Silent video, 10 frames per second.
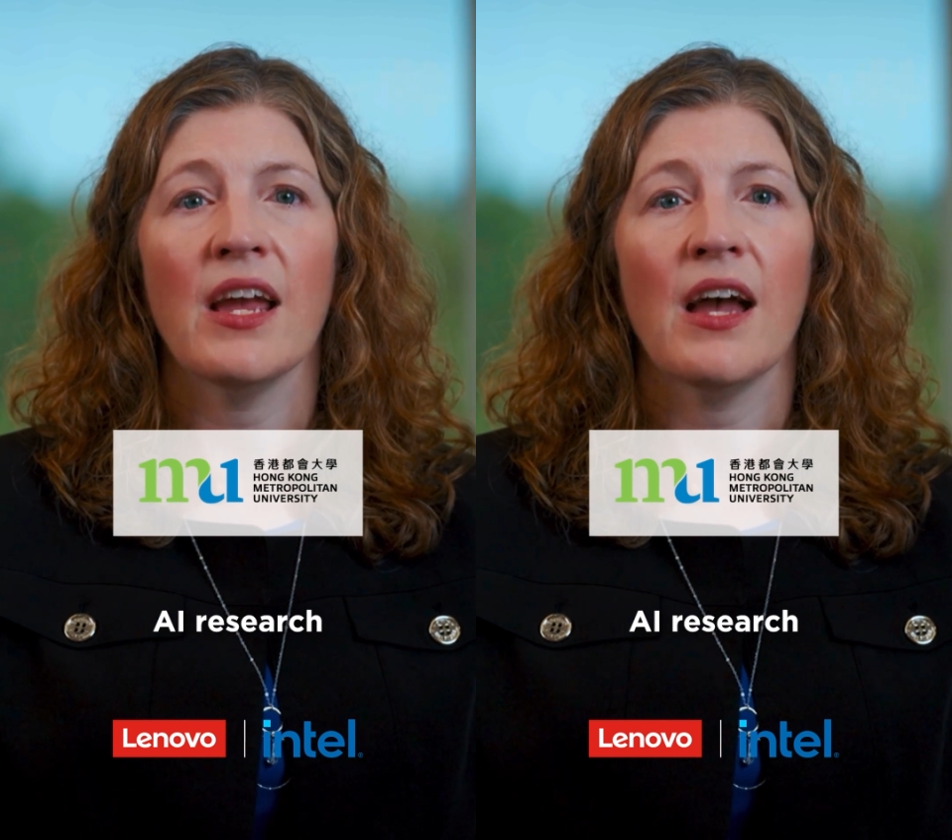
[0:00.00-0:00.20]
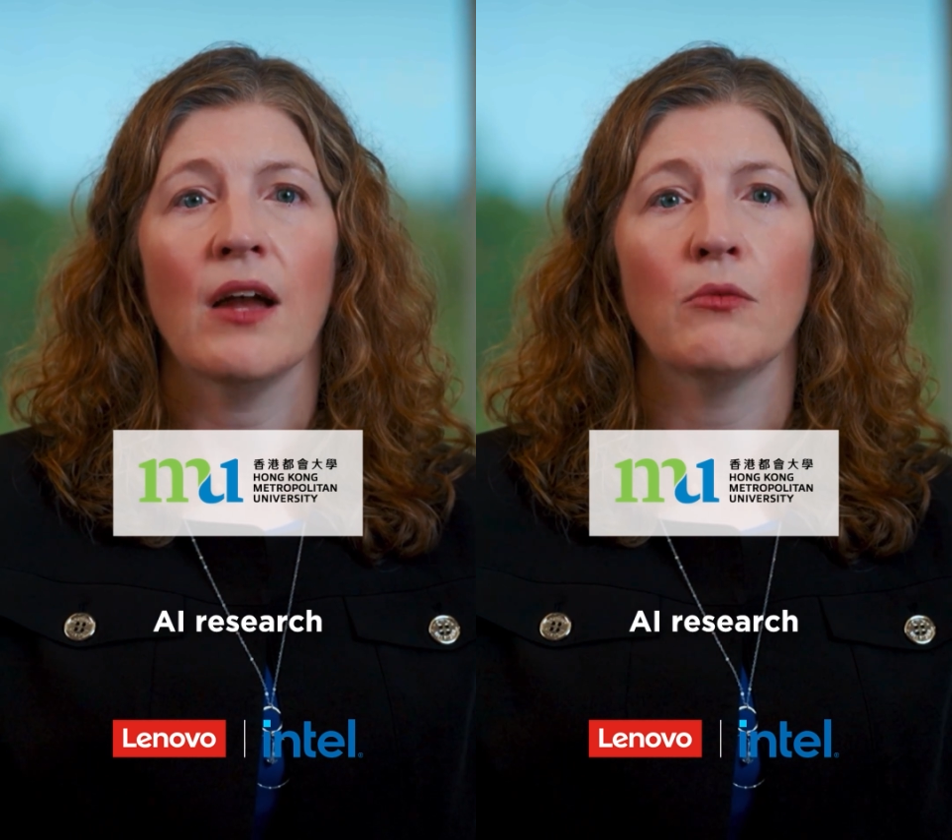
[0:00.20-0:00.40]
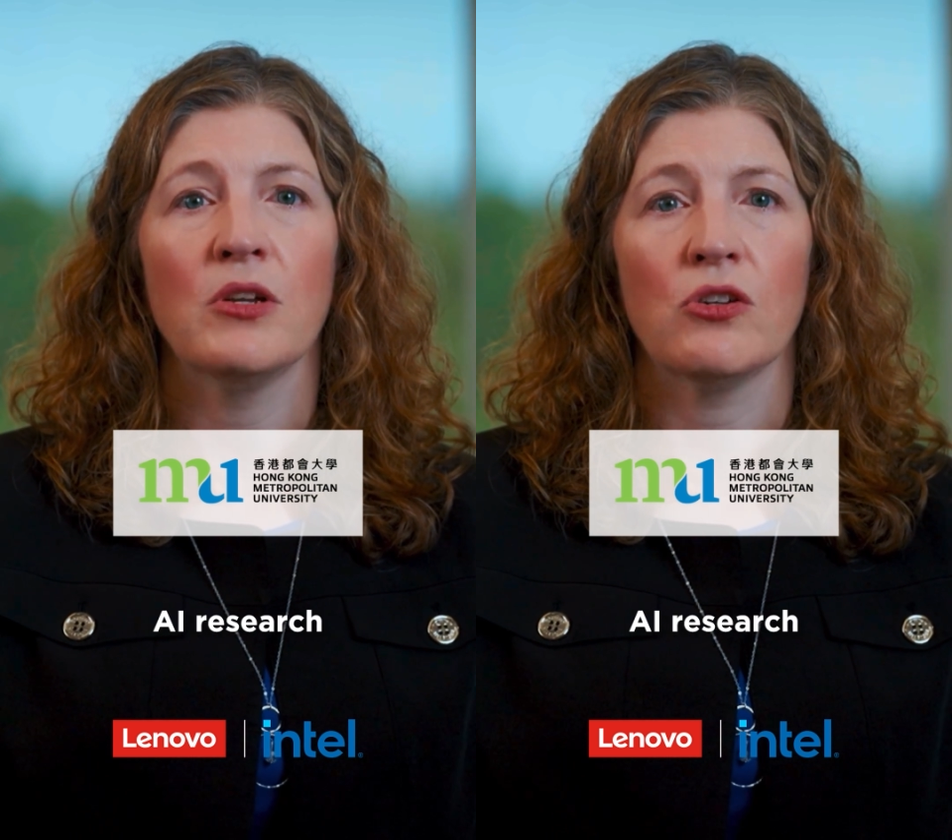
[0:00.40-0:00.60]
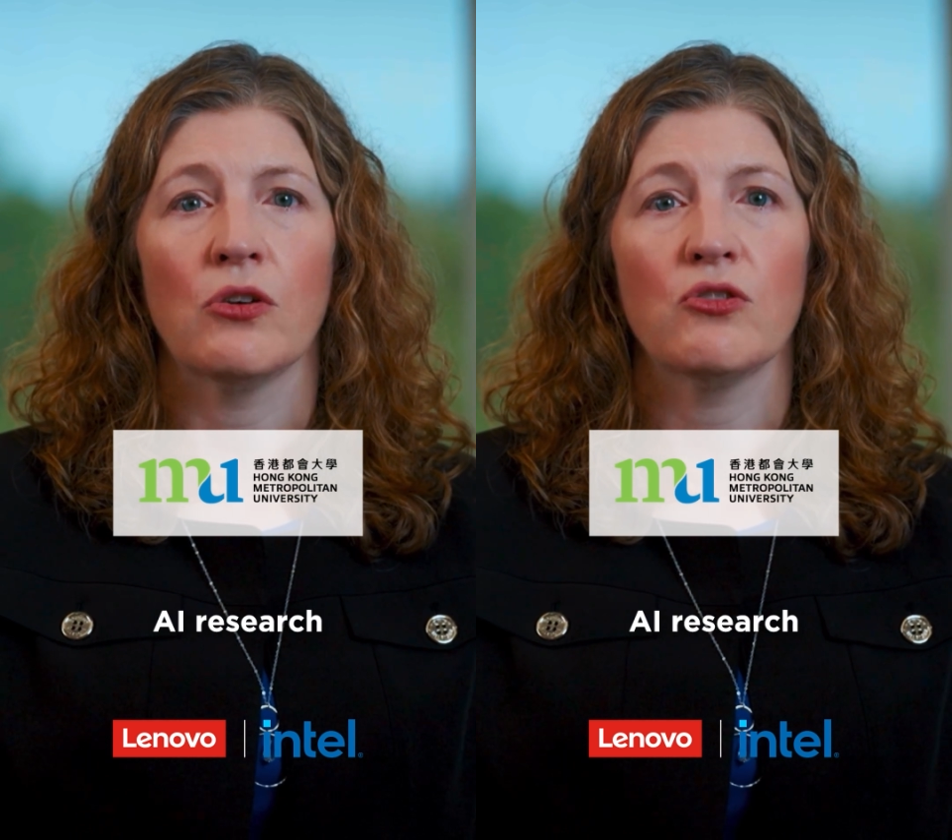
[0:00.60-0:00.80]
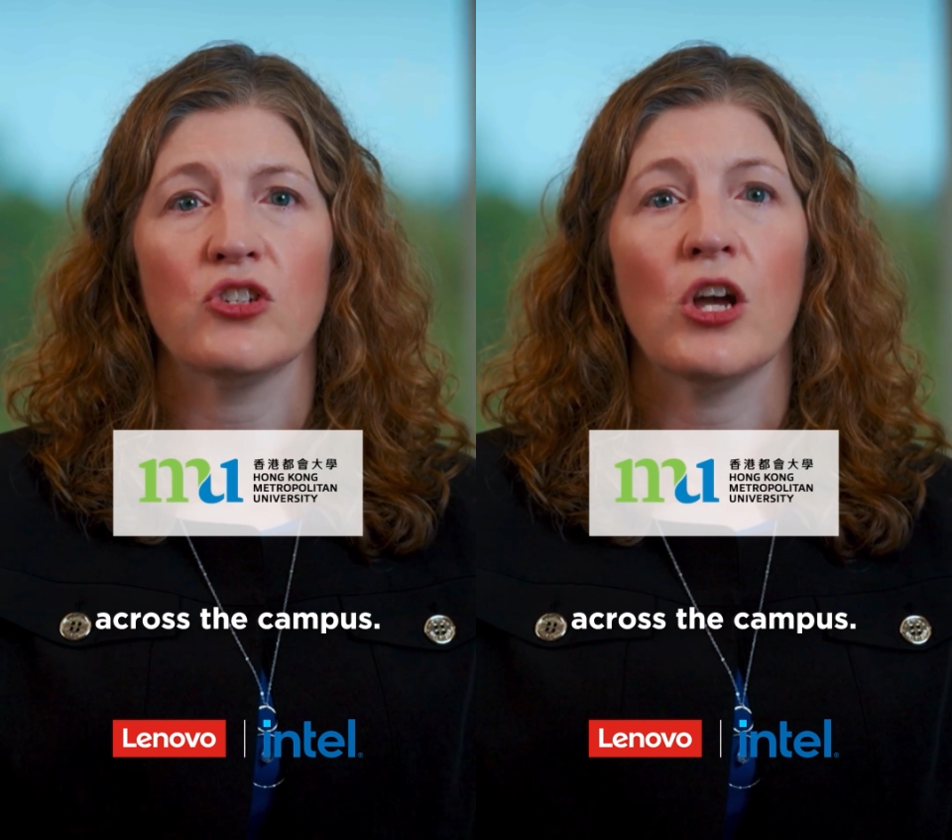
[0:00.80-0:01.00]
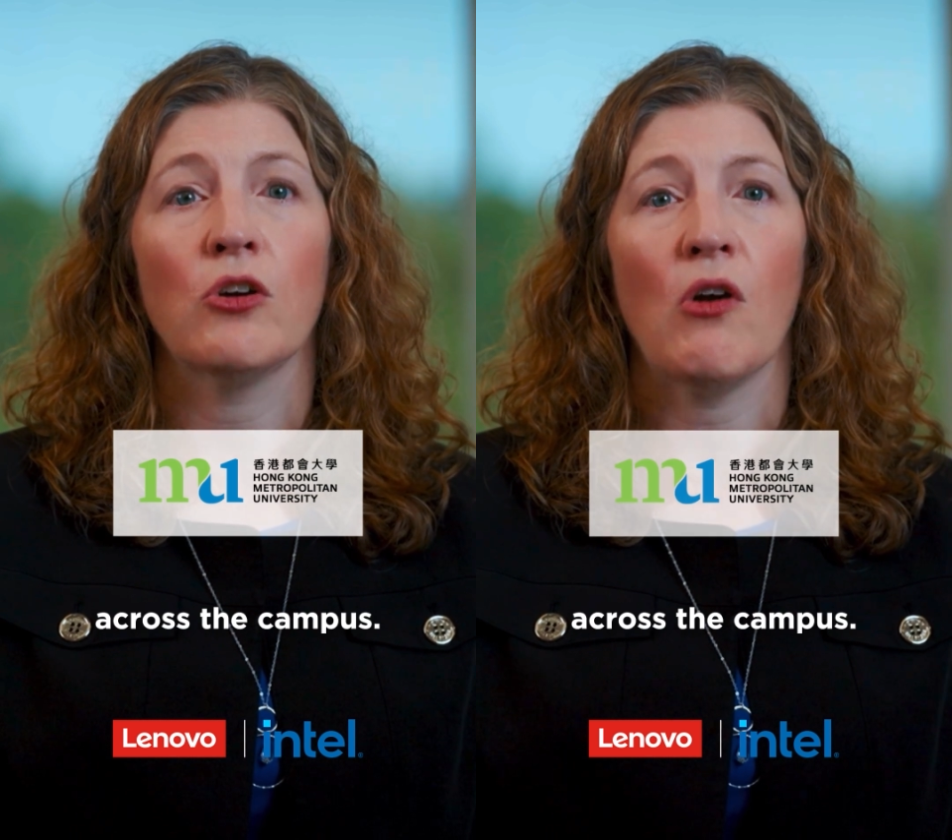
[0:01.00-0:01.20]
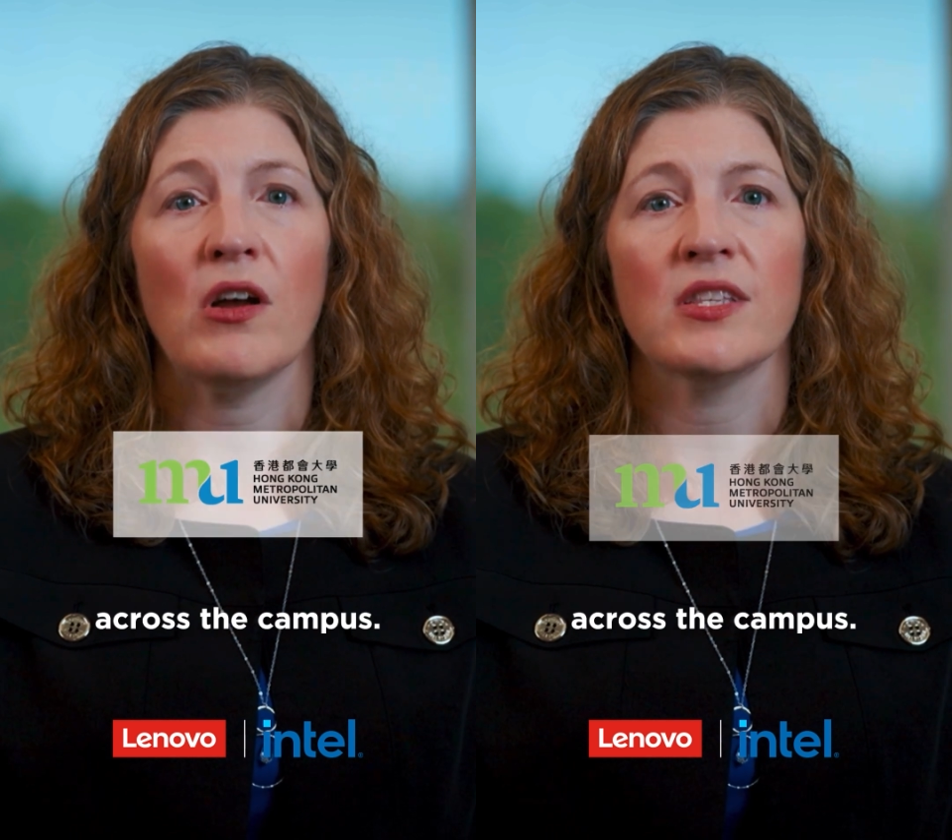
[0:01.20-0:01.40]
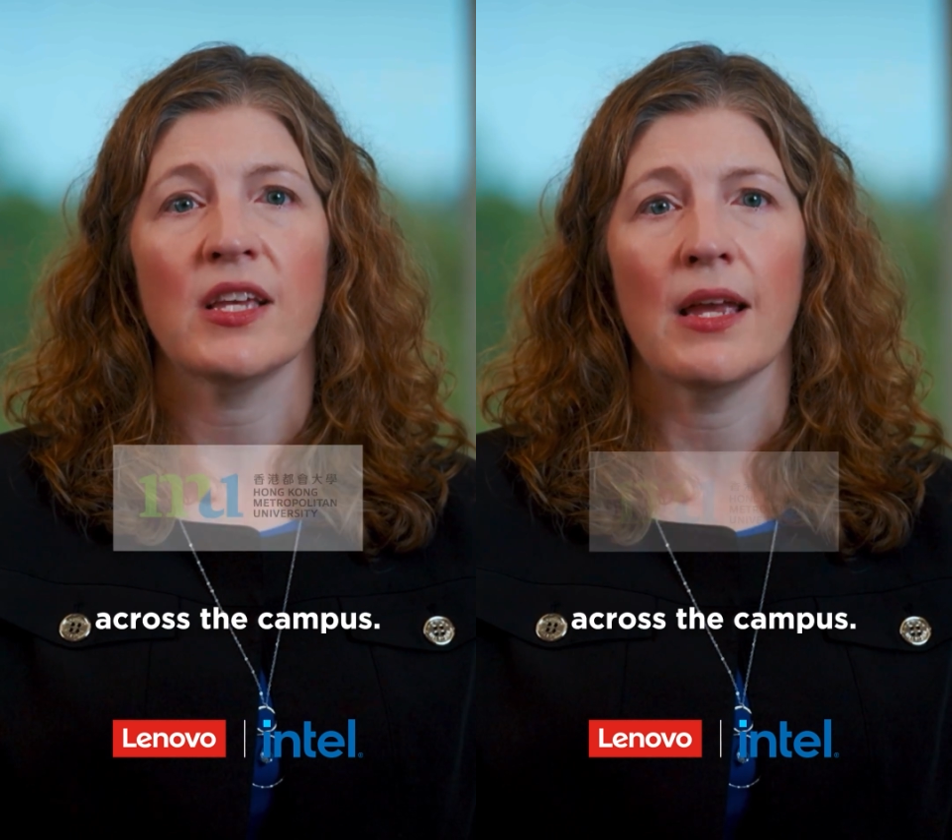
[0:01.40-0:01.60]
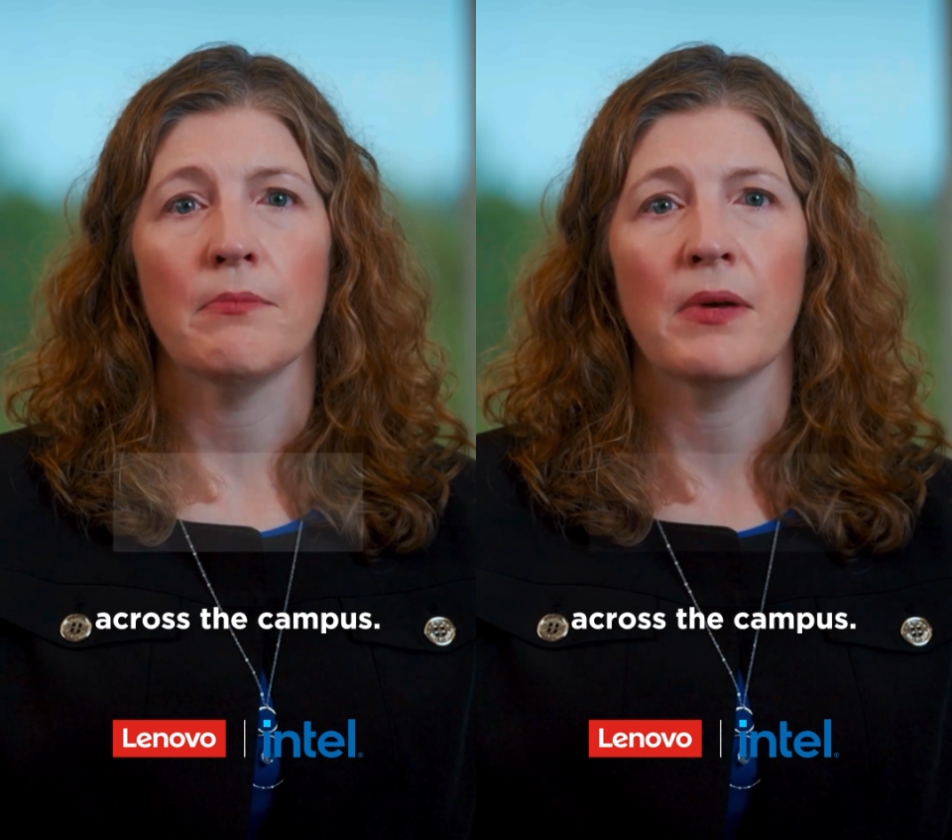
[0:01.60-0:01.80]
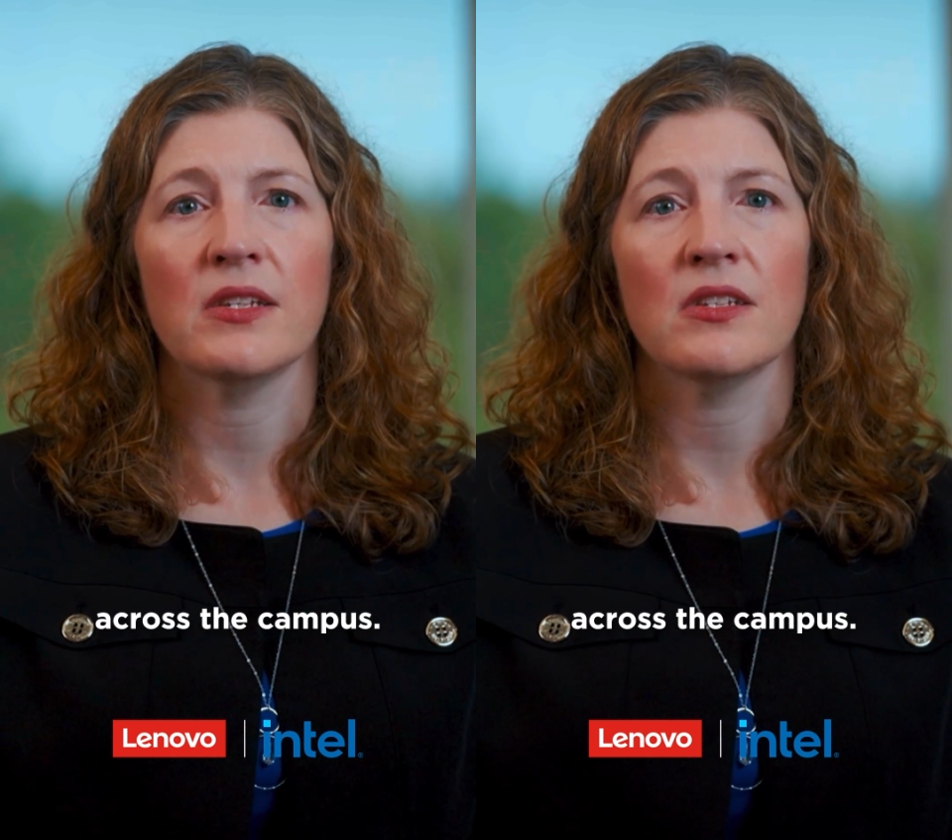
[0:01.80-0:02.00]
AI research across the
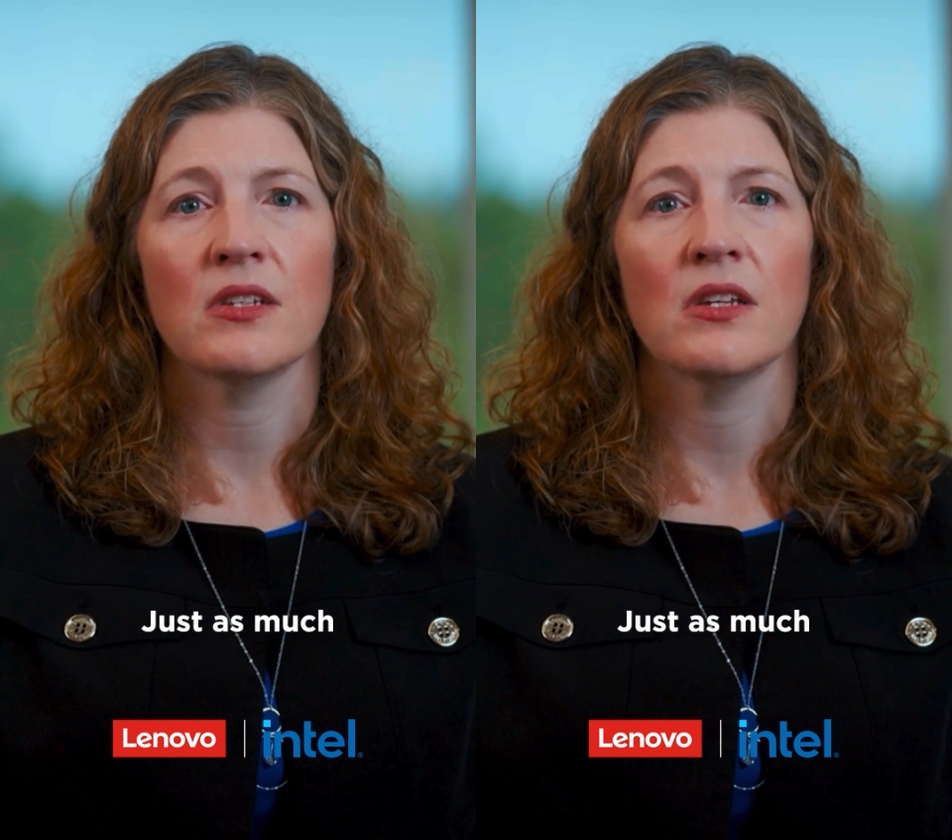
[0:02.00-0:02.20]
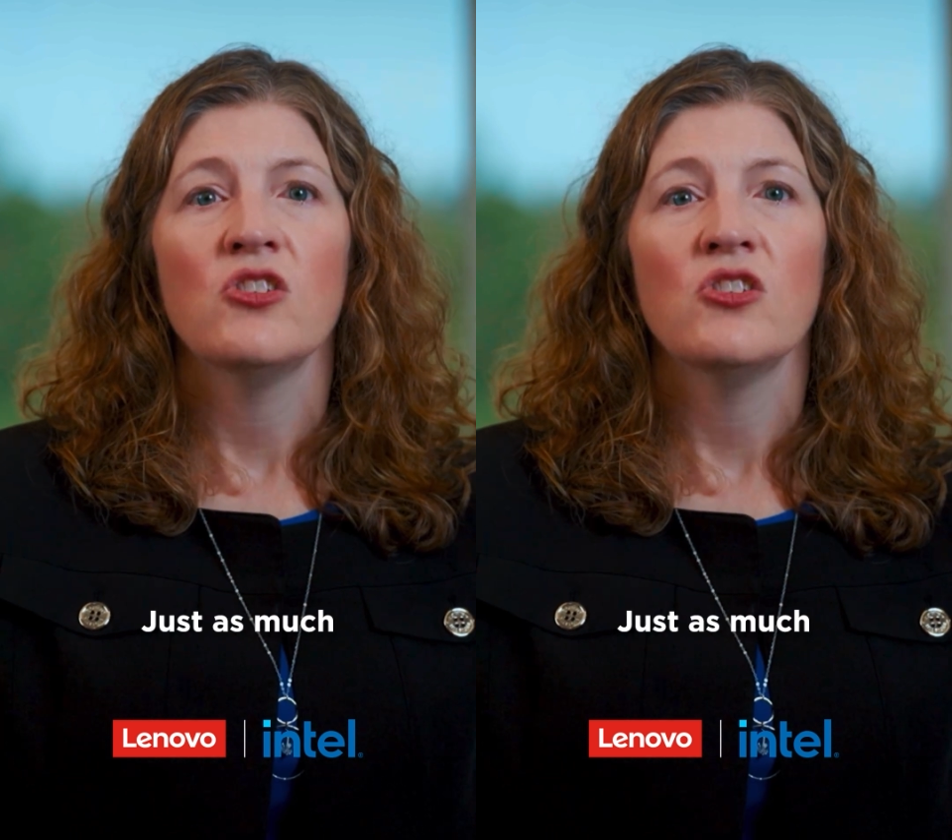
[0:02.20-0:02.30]
campus.